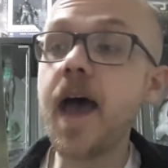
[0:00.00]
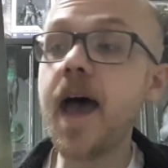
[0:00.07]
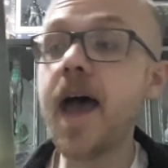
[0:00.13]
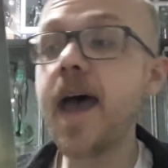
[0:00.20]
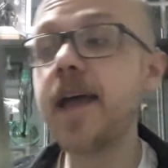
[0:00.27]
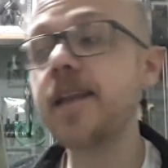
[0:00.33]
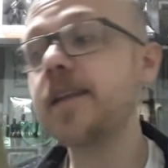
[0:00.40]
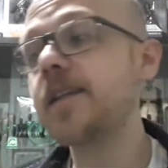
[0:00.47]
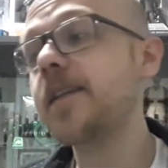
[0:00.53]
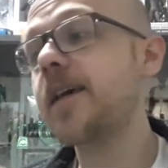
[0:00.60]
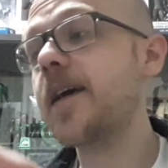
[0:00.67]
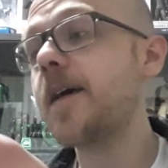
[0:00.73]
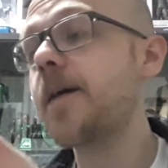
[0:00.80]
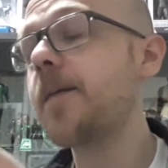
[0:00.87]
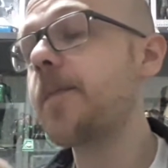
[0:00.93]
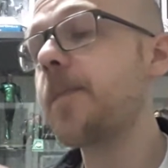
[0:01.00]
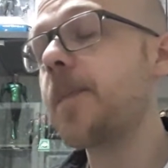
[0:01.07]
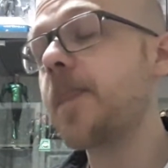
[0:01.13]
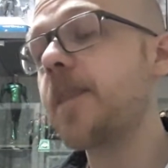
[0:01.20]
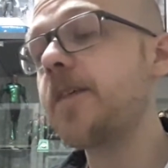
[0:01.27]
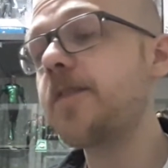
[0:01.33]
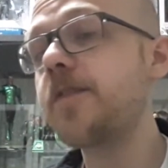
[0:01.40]
And
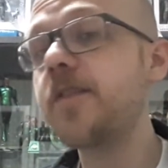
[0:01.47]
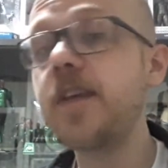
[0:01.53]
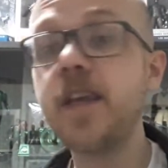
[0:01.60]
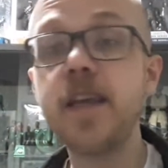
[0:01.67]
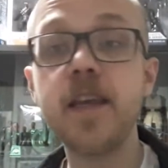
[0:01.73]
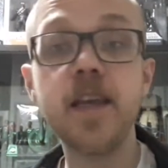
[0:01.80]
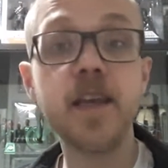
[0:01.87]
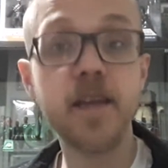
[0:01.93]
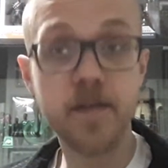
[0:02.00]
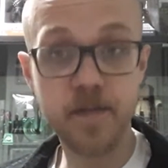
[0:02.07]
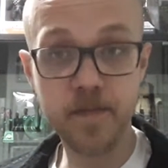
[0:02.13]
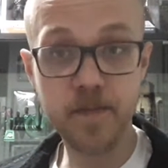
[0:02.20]
the